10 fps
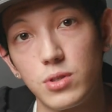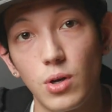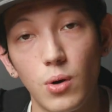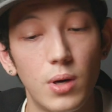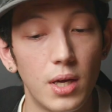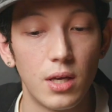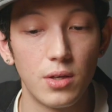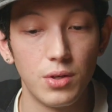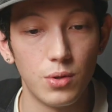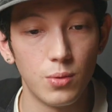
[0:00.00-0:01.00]
So
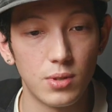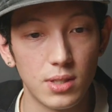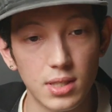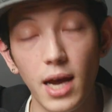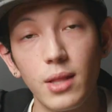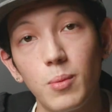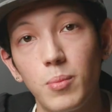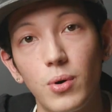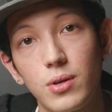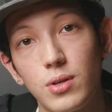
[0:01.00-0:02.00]
you design the
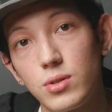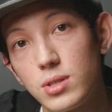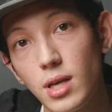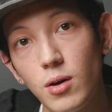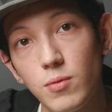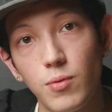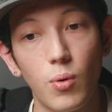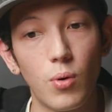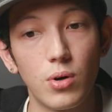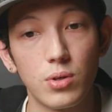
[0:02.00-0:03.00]
book yourself,
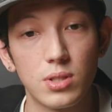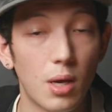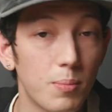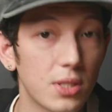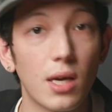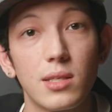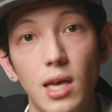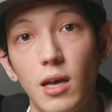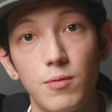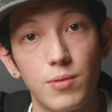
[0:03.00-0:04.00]
or some sites
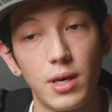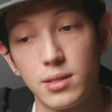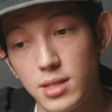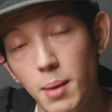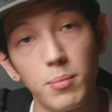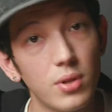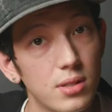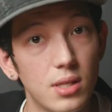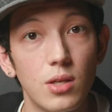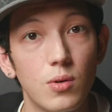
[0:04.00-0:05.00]
have like
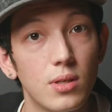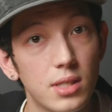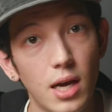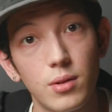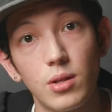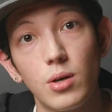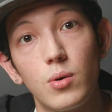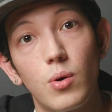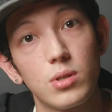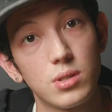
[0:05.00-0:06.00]
templates that you can
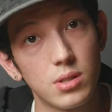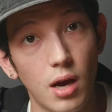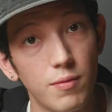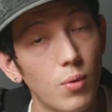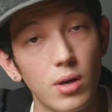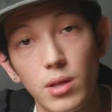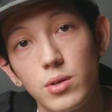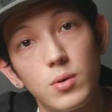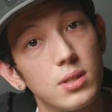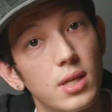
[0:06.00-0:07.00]
download or software that
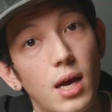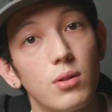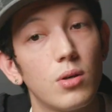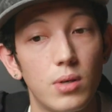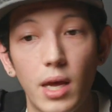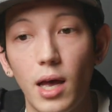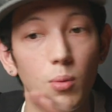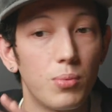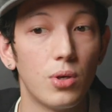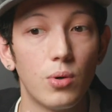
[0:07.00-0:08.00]
you can download to
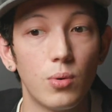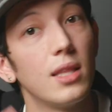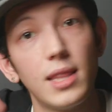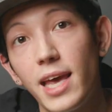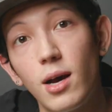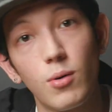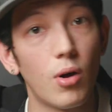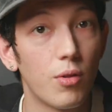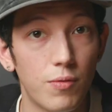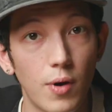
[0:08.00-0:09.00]
help you lay out
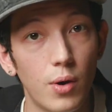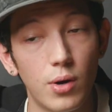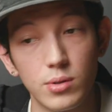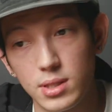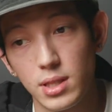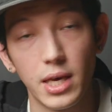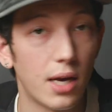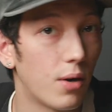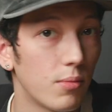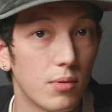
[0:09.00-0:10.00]
all the photos and lay
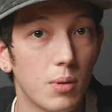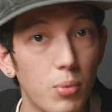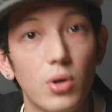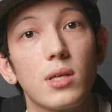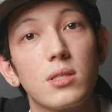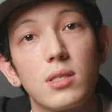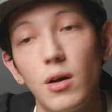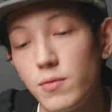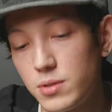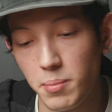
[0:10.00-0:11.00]
out the book
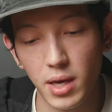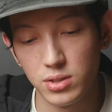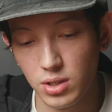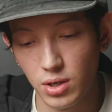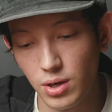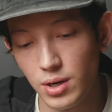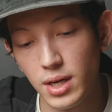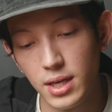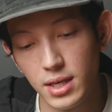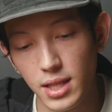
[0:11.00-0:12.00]
itself to make sure
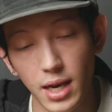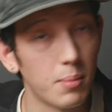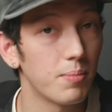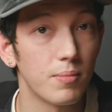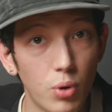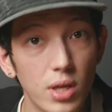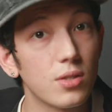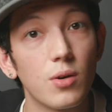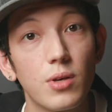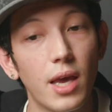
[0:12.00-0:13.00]
that it
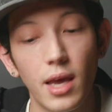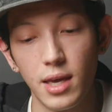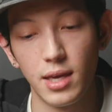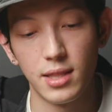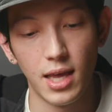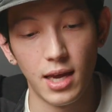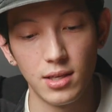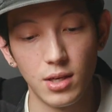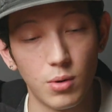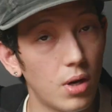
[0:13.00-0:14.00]
prints okay and
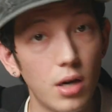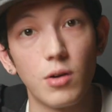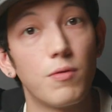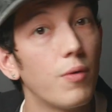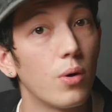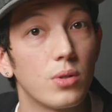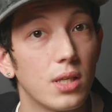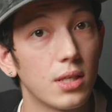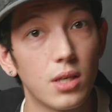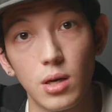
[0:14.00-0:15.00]
that none of your photos
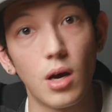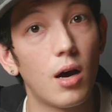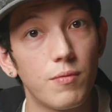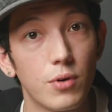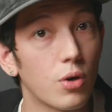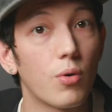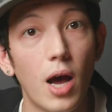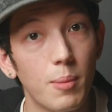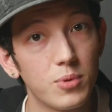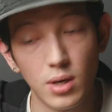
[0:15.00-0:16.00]
get cut off or cropped or